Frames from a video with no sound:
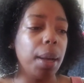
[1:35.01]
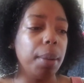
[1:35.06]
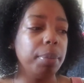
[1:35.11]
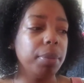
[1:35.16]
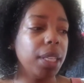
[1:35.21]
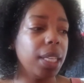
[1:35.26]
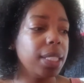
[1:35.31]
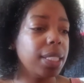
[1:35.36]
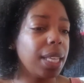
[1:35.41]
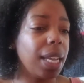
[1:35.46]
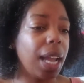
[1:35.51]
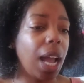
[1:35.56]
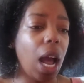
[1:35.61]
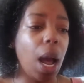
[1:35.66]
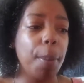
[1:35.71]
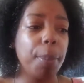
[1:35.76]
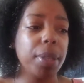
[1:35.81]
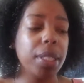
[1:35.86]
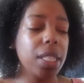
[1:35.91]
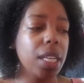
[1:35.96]
let's say
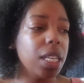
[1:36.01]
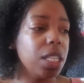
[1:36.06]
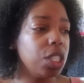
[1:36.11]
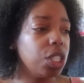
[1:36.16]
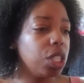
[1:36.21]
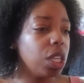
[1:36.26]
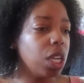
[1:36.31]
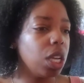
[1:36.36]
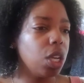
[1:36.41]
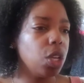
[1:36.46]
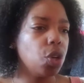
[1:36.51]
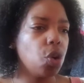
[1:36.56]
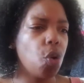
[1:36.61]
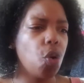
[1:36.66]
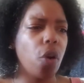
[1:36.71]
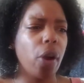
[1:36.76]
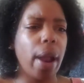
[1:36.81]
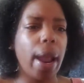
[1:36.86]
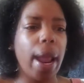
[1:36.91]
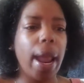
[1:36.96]
competition
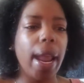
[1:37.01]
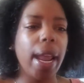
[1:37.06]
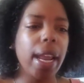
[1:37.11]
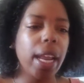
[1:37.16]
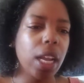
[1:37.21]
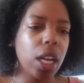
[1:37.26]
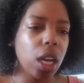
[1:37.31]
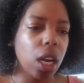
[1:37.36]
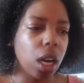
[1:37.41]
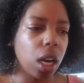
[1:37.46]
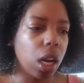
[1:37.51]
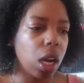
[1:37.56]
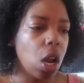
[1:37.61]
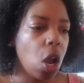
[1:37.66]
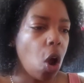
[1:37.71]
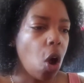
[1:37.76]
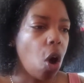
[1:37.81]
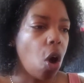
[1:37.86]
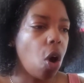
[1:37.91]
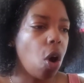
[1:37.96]
or anger
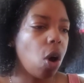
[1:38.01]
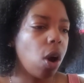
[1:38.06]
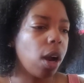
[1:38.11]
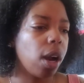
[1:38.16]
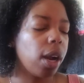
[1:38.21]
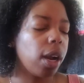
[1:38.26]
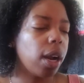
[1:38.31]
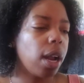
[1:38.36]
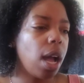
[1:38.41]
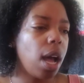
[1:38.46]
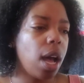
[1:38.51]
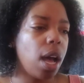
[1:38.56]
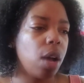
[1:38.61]
or